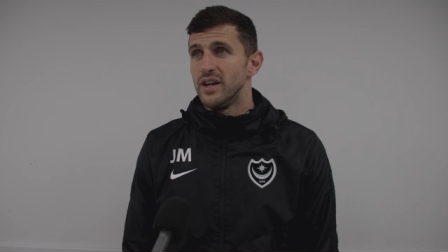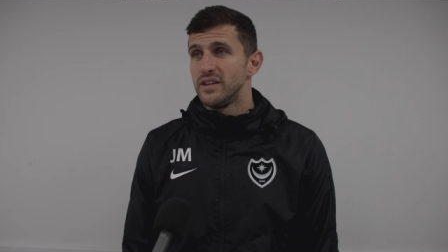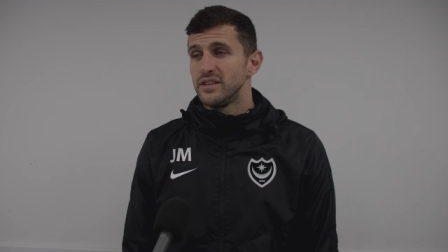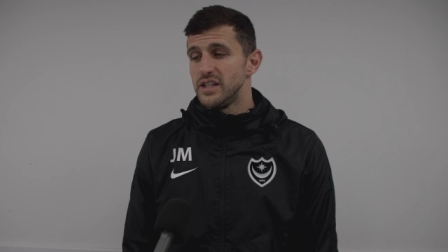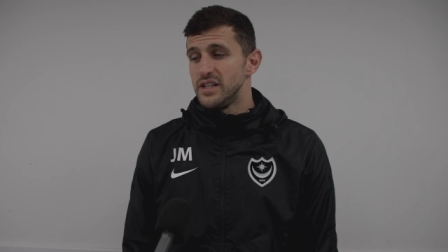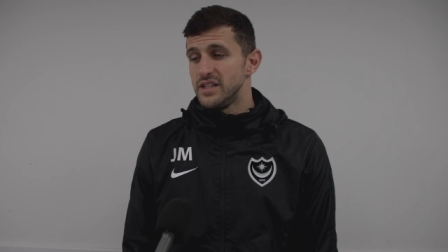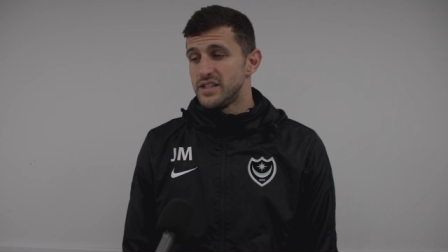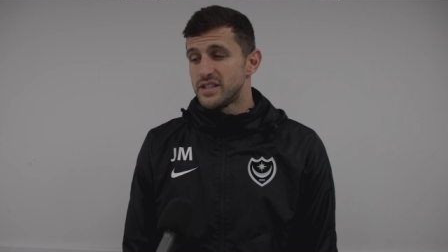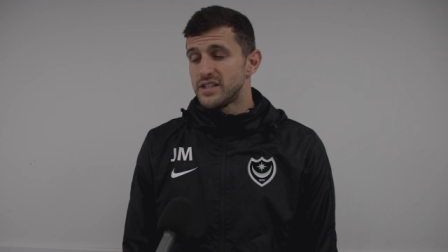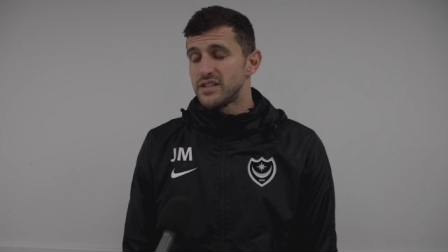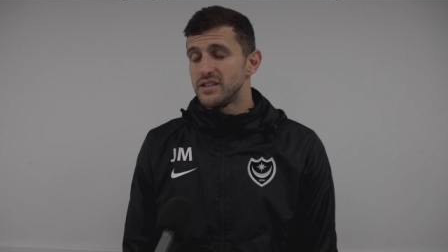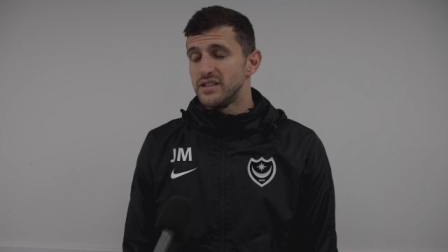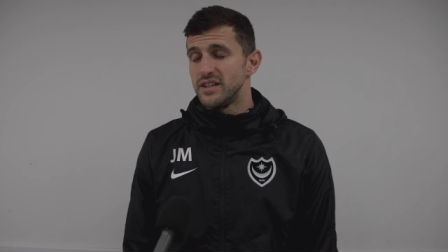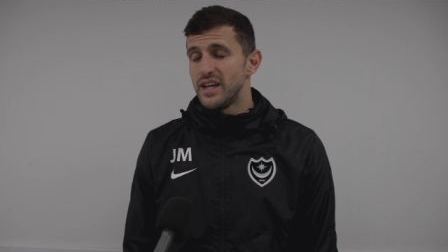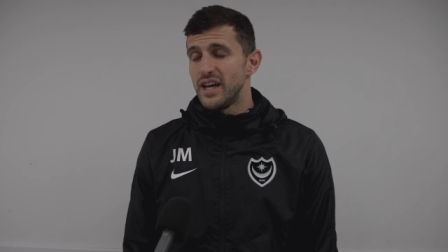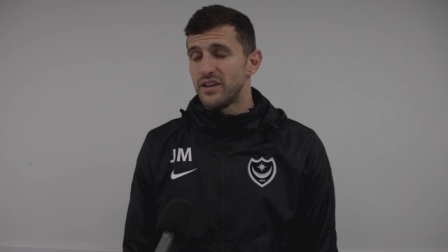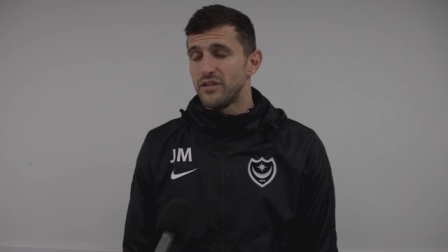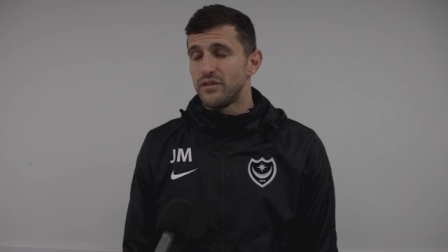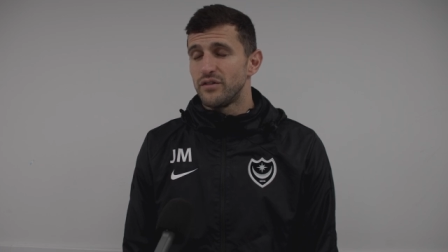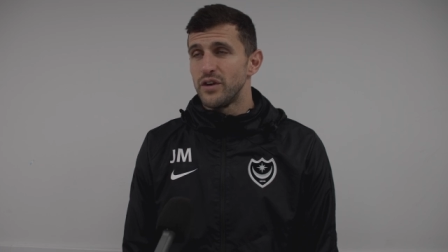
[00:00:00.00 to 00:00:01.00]
The
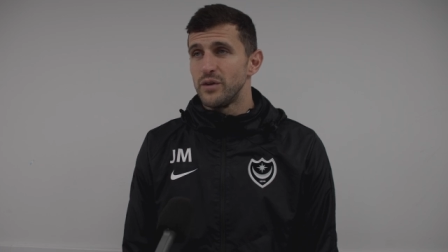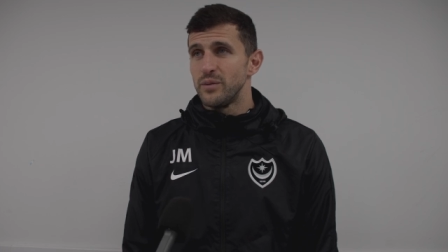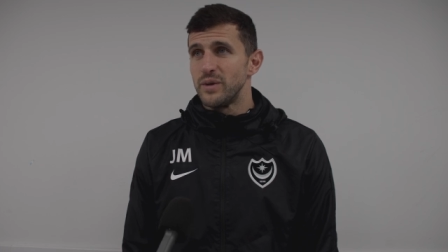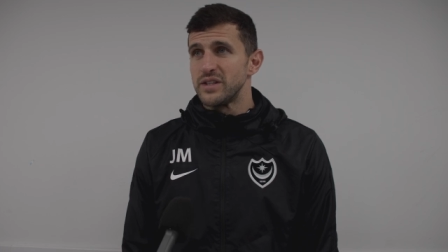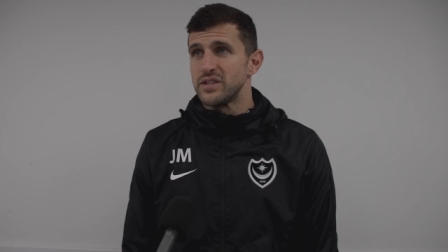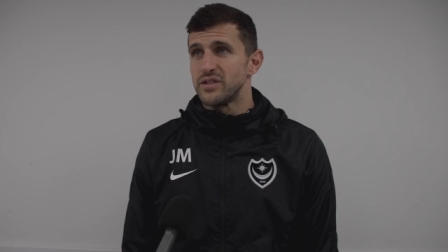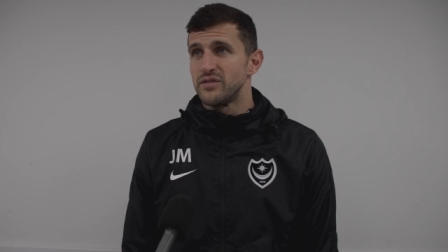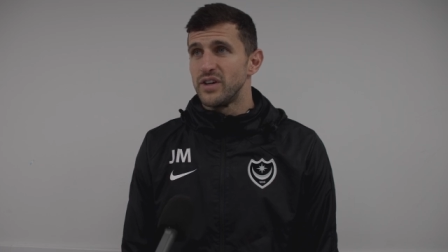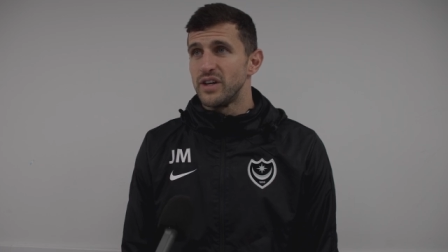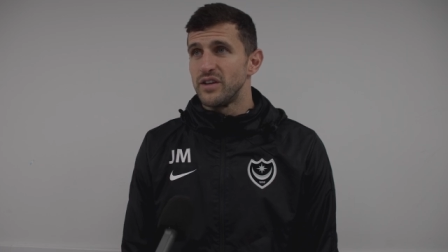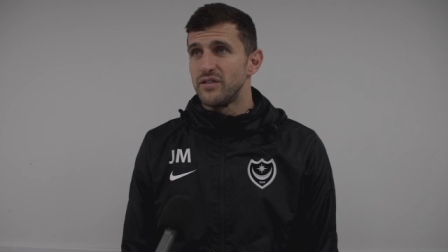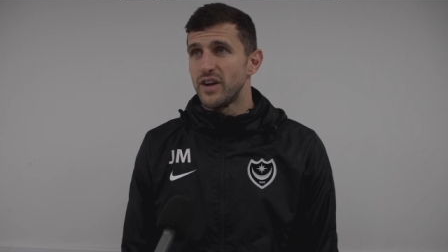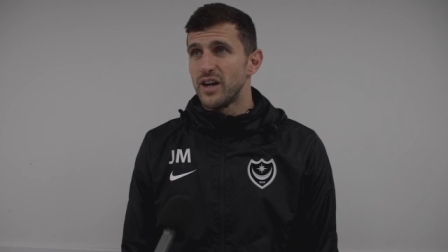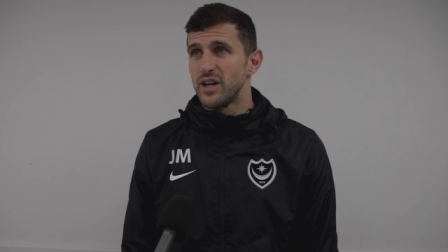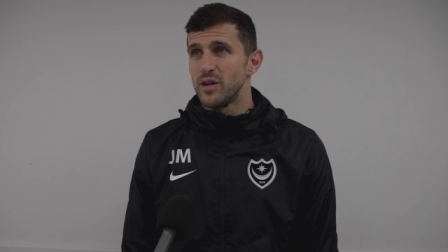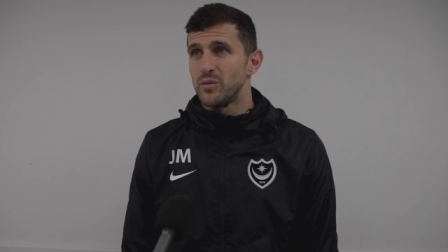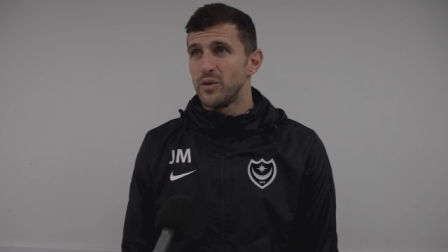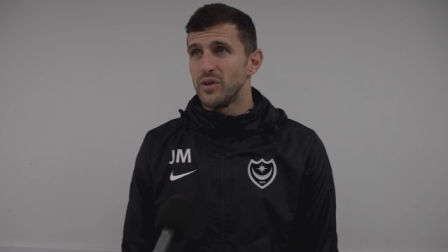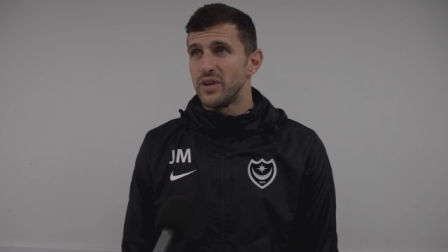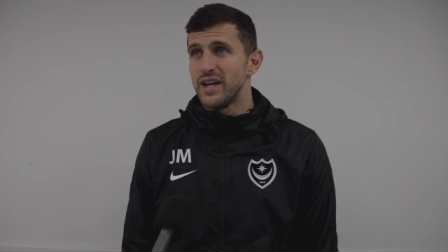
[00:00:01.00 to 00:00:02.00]
3 weeks are really
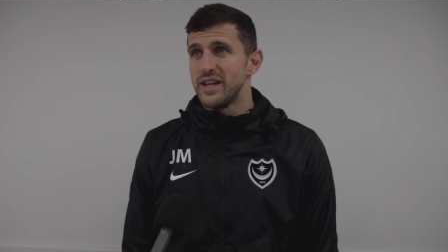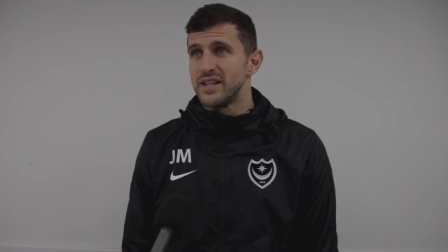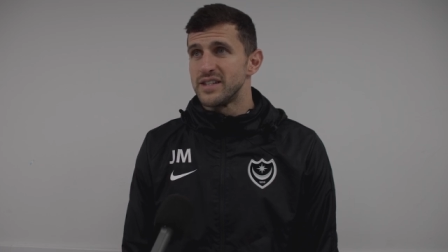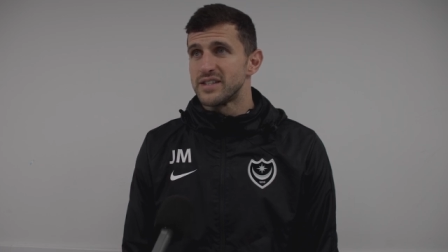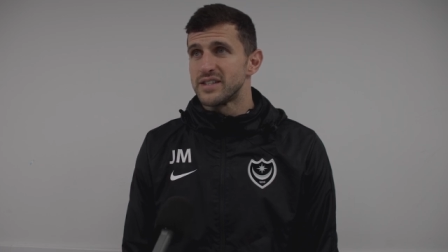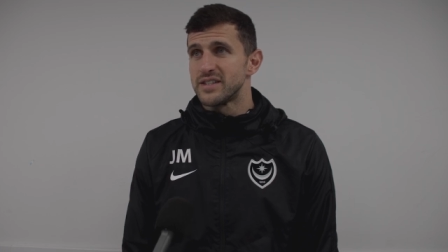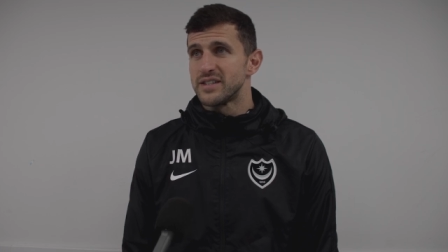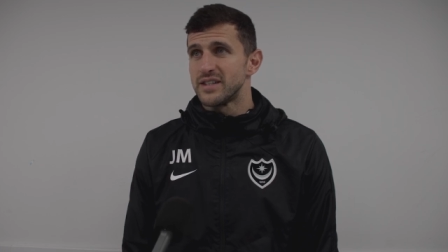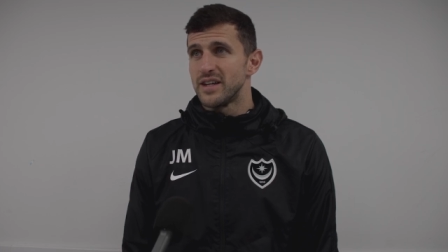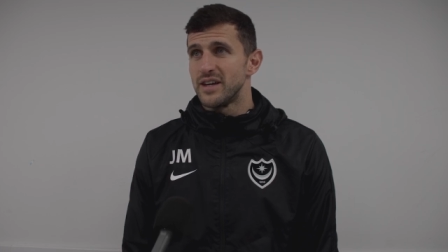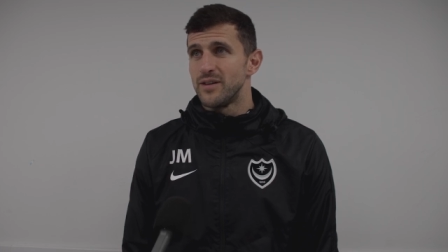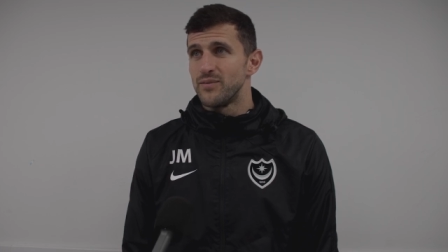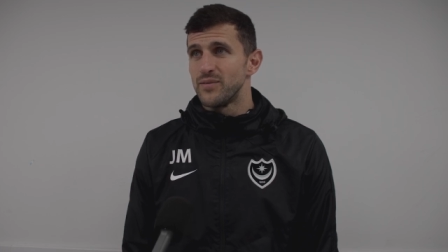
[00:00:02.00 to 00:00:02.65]
valuable. There's